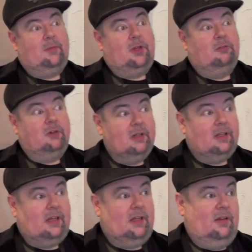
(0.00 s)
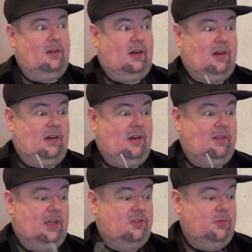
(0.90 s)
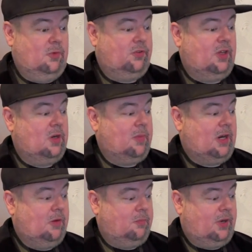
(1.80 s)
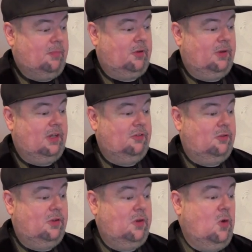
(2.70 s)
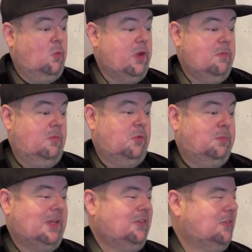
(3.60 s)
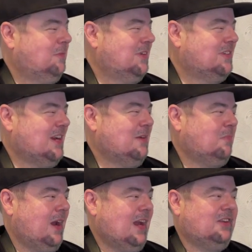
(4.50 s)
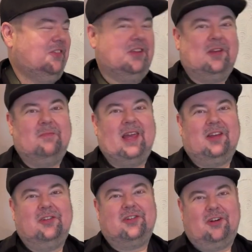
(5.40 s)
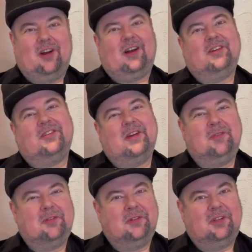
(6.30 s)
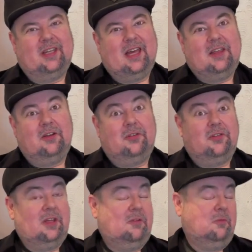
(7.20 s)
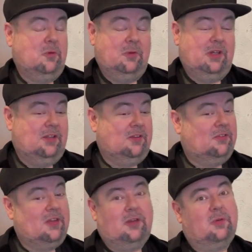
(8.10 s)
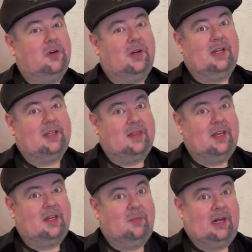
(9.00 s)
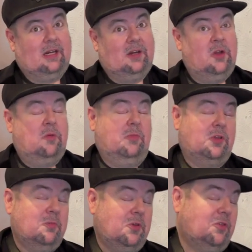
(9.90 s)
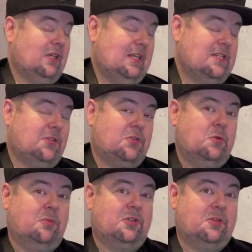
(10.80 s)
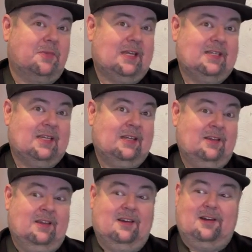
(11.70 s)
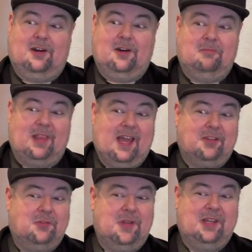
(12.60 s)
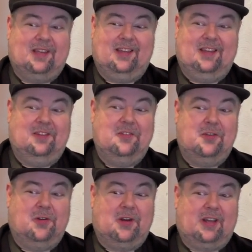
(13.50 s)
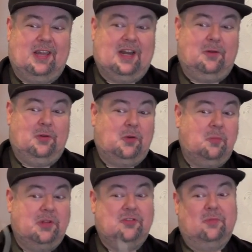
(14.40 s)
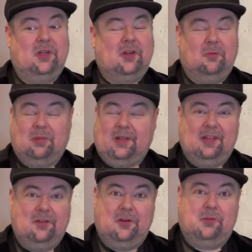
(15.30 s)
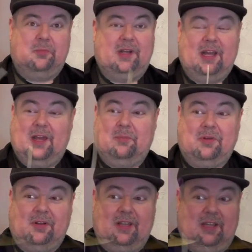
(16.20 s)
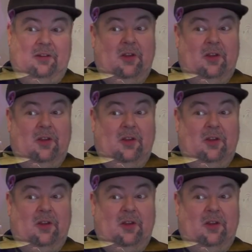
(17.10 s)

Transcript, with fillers: mean really uh, like Jimmy was saying about prep going into it, we spend so much time practicing and making sure our stuff is real together. So then when we hit the stage, we don't have to think about it. But the music is super demanding. Uh, last week in New York, and I was hoping Jimmy could play those, but at Birdland,